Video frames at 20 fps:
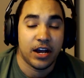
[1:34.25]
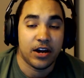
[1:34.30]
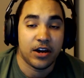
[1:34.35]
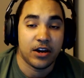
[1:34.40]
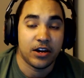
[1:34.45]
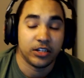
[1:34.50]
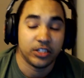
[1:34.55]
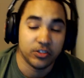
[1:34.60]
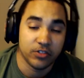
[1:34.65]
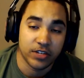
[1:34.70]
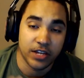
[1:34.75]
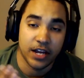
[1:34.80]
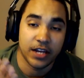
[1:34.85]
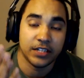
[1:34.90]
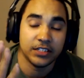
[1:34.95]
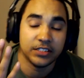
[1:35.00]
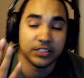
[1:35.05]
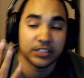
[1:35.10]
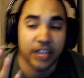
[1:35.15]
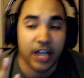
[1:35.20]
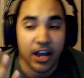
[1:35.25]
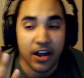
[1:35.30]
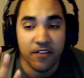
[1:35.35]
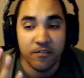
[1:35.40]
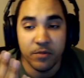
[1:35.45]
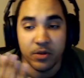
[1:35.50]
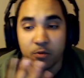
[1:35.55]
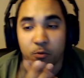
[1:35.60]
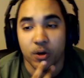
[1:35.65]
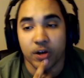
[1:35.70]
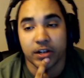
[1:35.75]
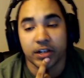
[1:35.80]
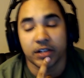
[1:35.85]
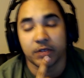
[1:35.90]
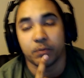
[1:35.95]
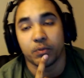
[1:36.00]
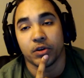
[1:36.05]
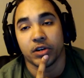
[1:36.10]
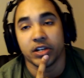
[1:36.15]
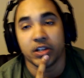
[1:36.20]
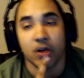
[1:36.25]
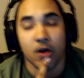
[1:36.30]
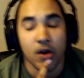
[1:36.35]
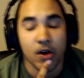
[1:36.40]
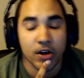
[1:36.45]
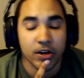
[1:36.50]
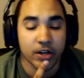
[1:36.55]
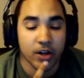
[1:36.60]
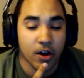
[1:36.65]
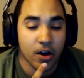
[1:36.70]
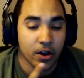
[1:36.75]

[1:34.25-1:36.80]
Uh, you guys, I've been working pretty hard